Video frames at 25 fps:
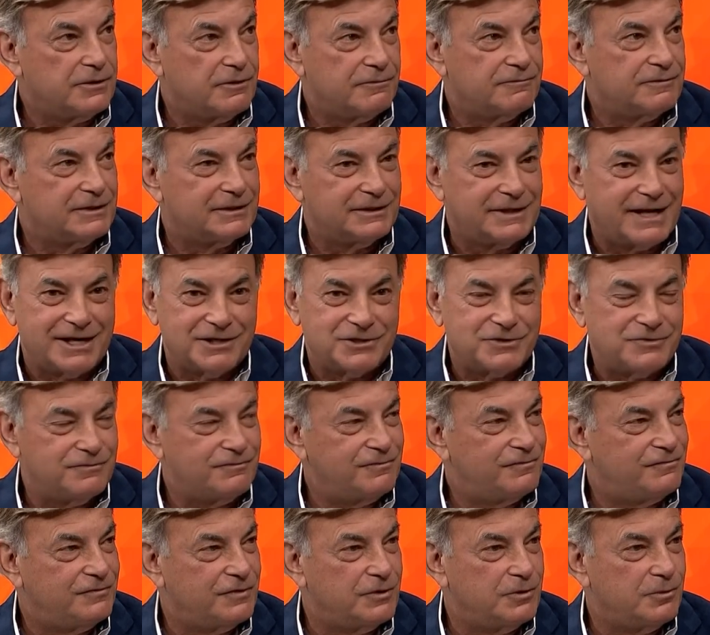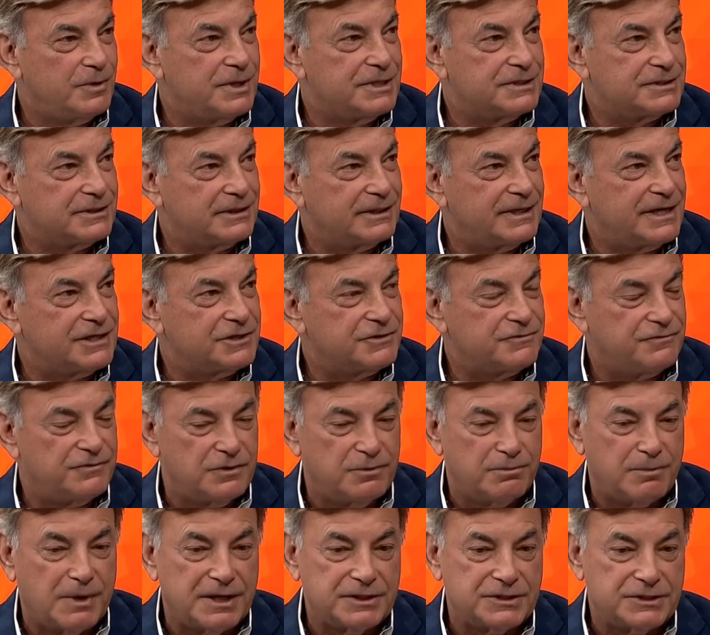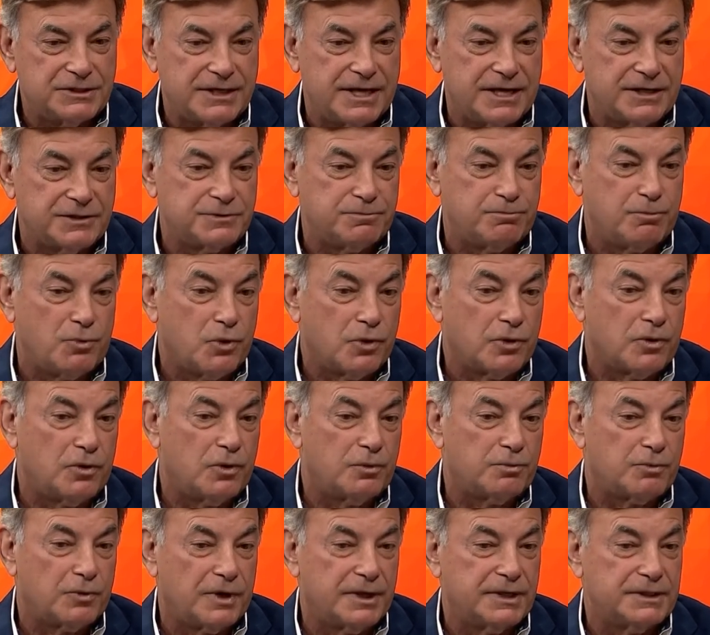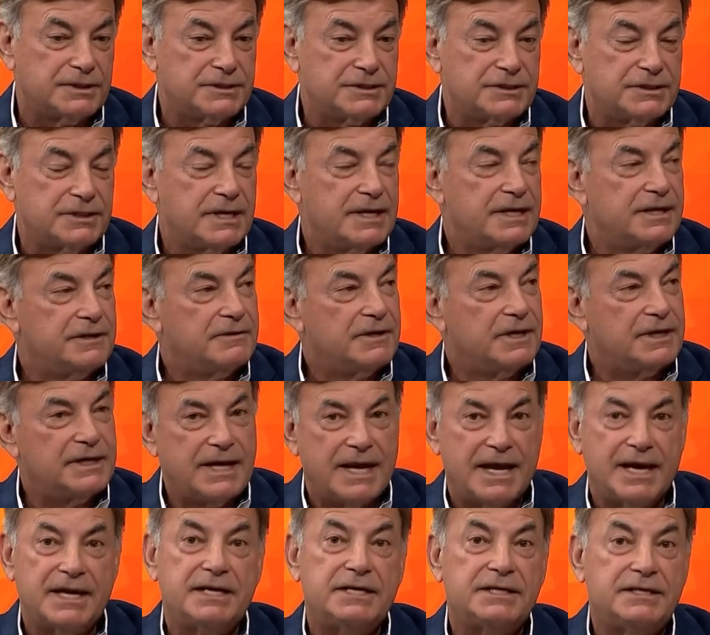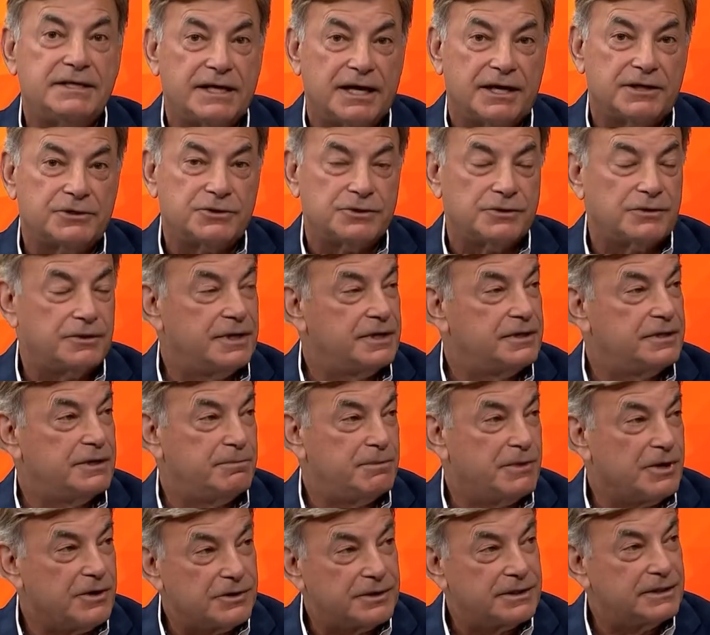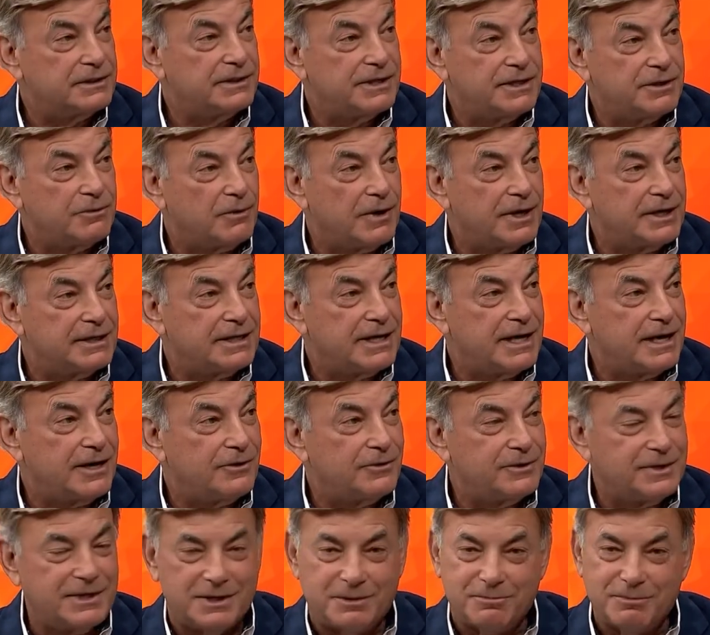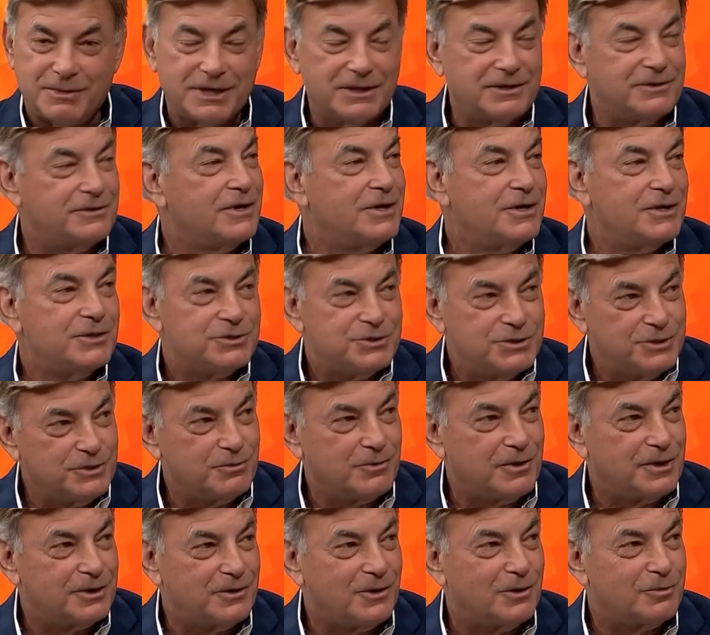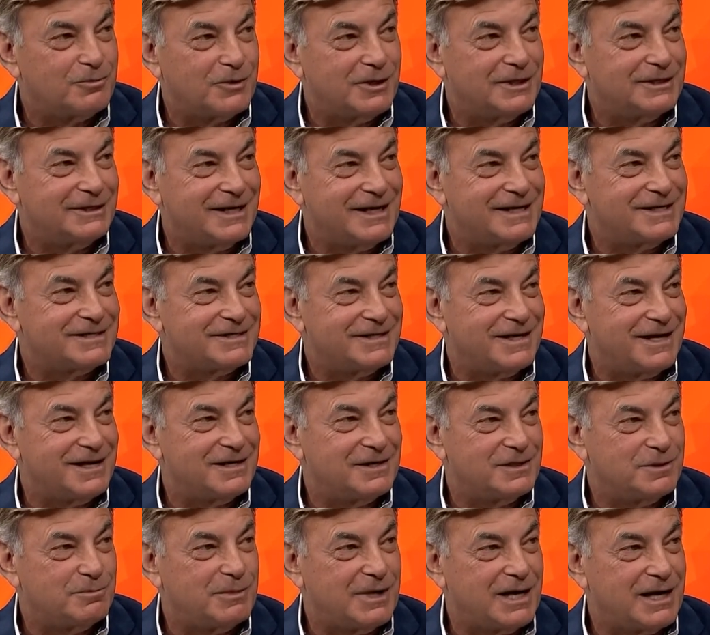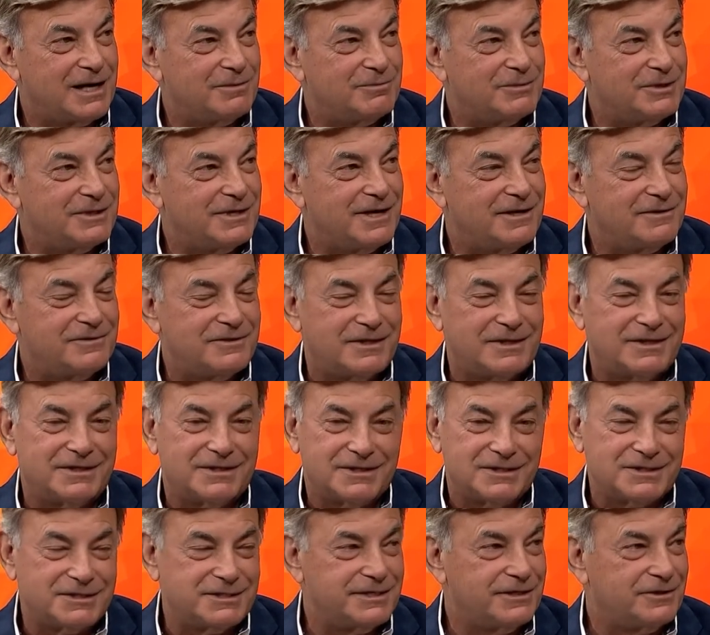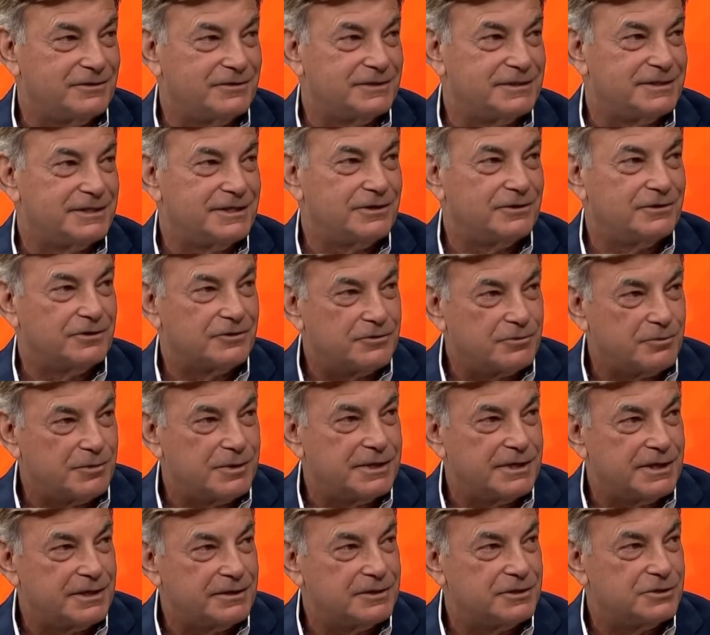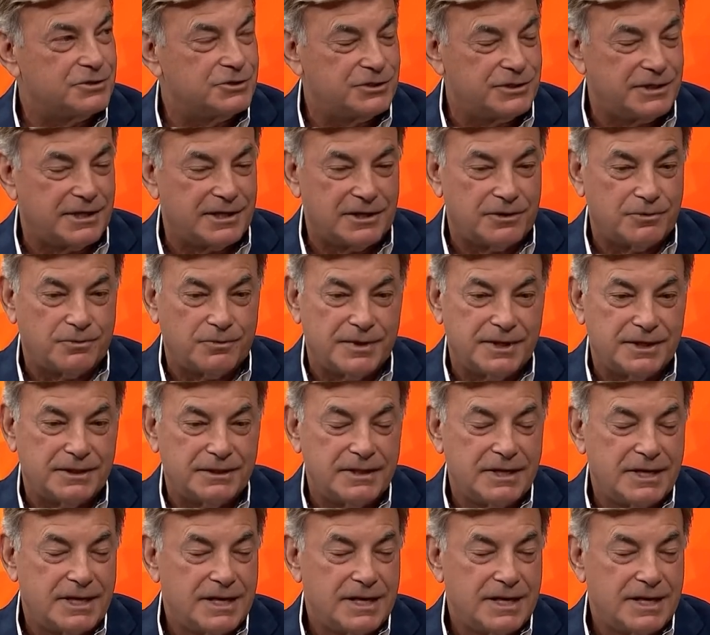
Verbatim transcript: Over the last few weeks and the last few months, he has more home runs than any catcher in the American League right now. He had a big two-run home run last night in the bottom of the eighth inning to seal the deal, a 3 nothing shutout win